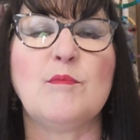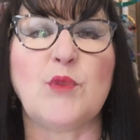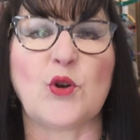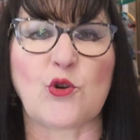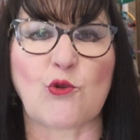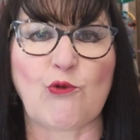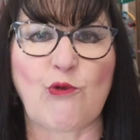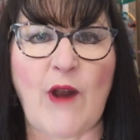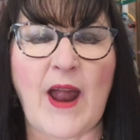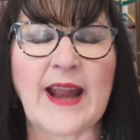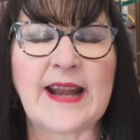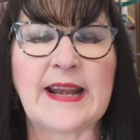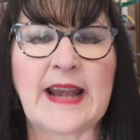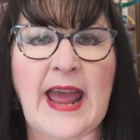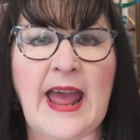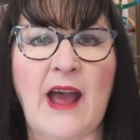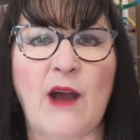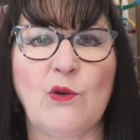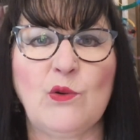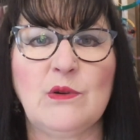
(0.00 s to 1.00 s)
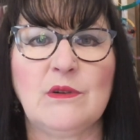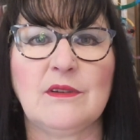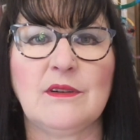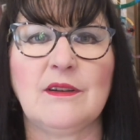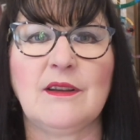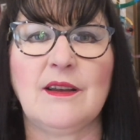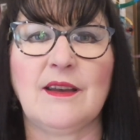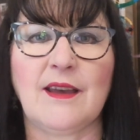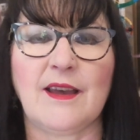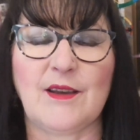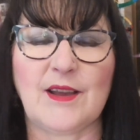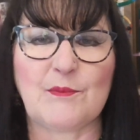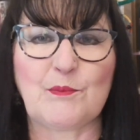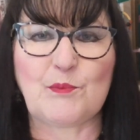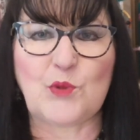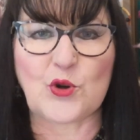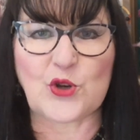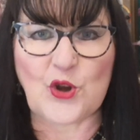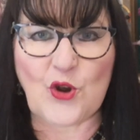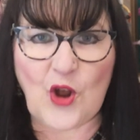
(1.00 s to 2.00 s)
But right now,
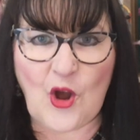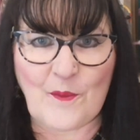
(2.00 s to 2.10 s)
put your